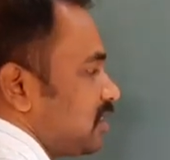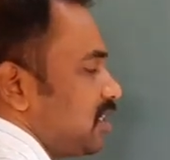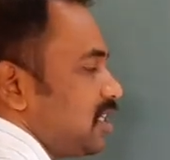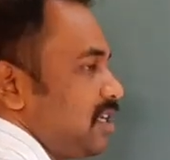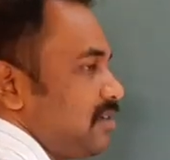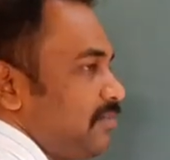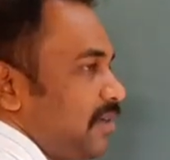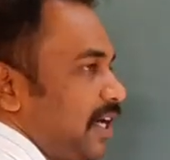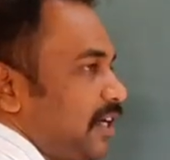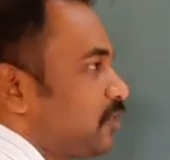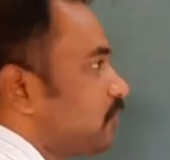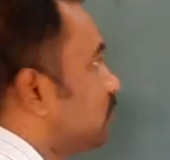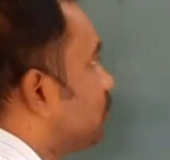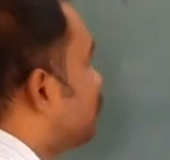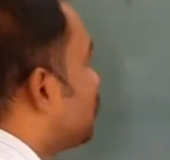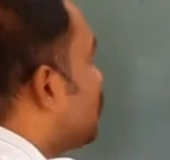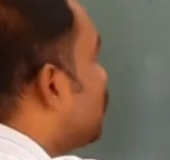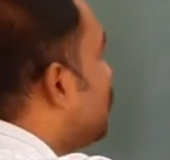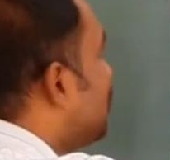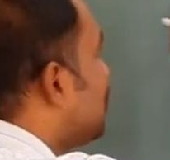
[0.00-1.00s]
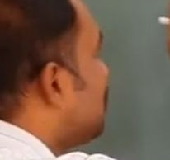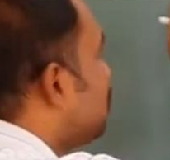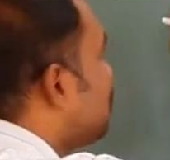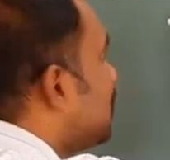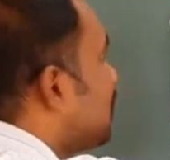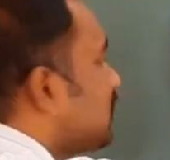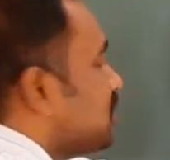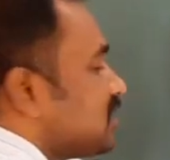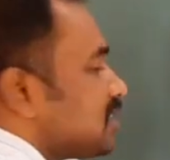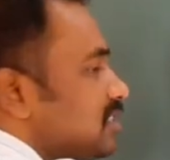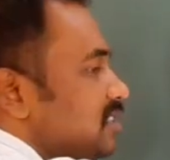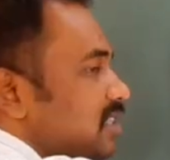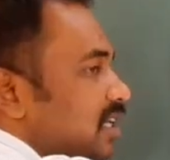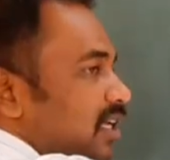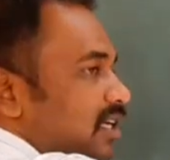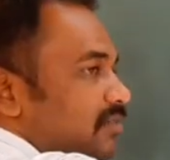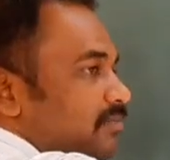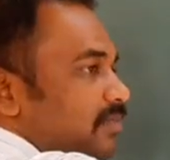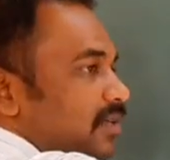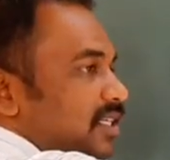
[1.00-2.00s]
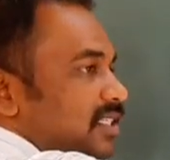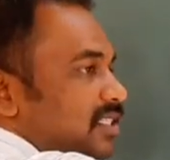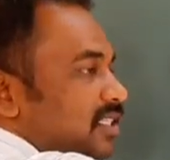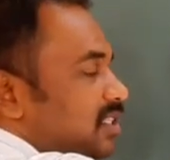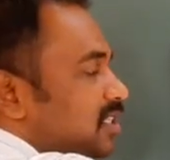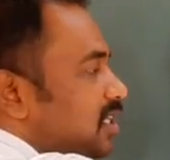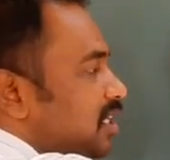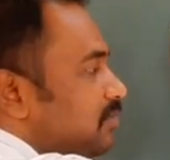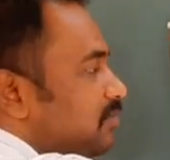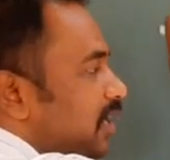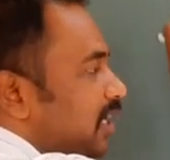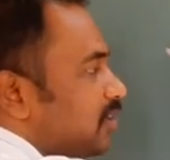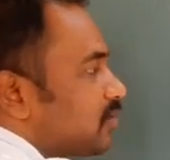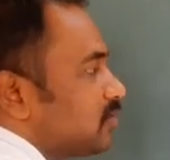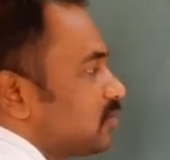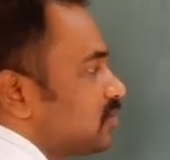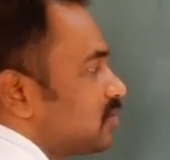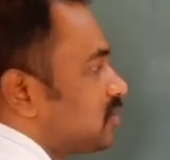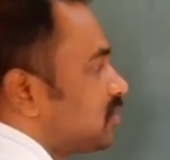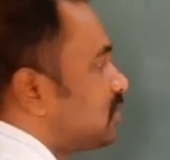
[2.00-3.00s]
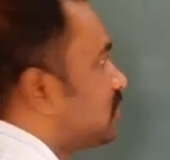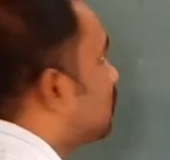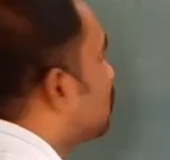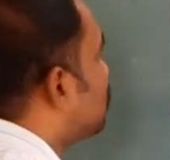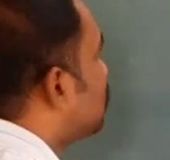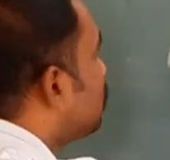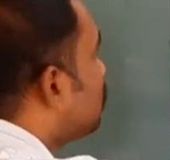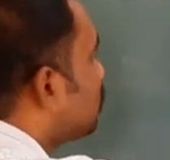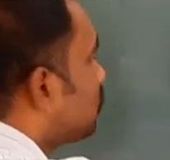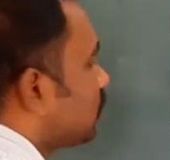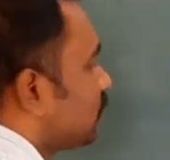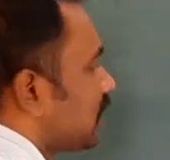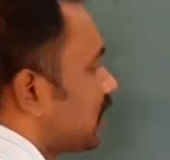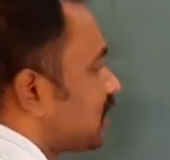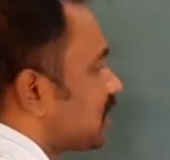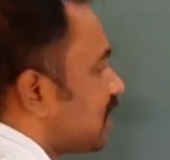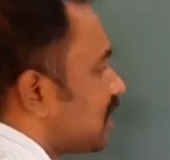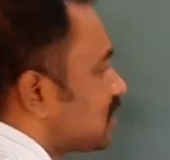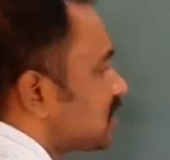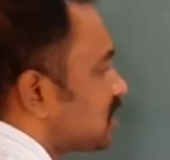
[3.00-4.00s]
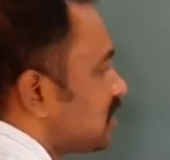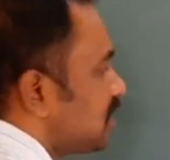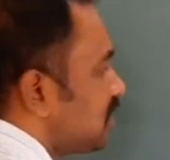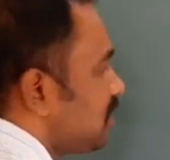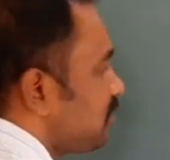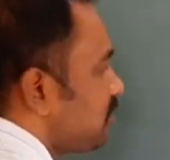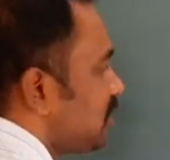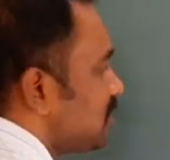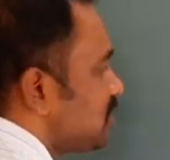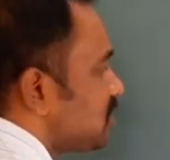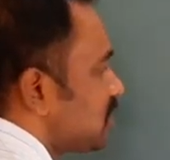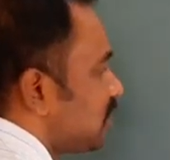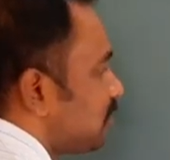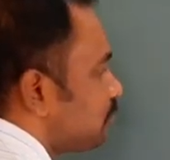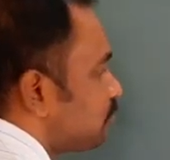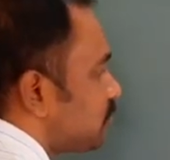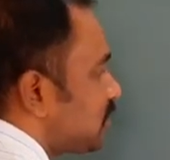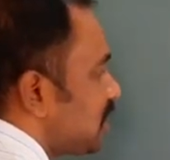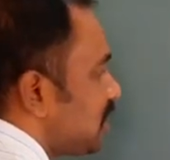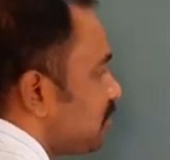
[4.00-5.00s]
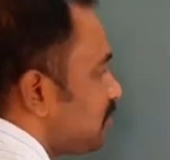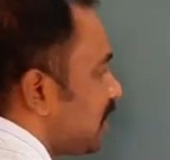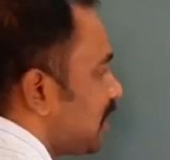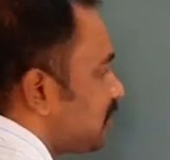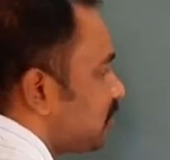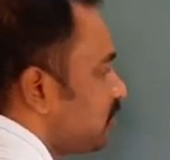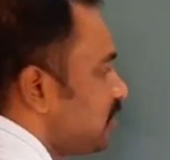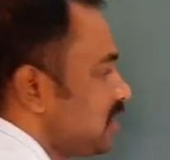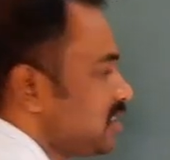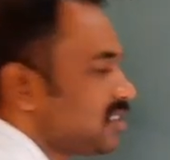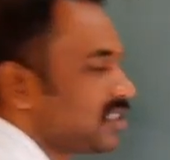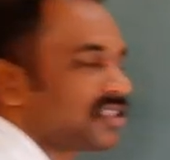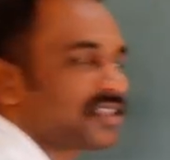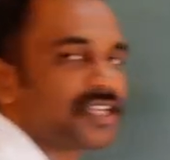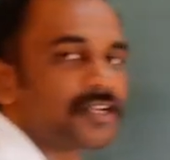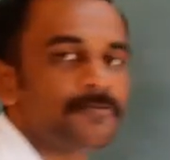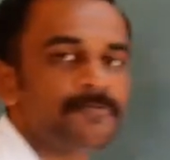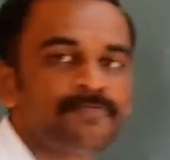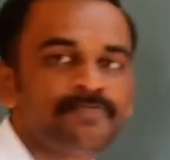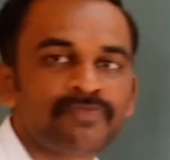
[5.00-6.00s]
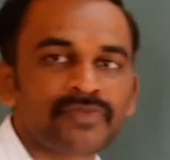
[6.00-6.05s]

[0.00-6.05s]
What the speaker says: 3 by 2. Wherever x is there, replace the 3 by 2. 2 to get cancelled. Image of 3 by 2 is 3.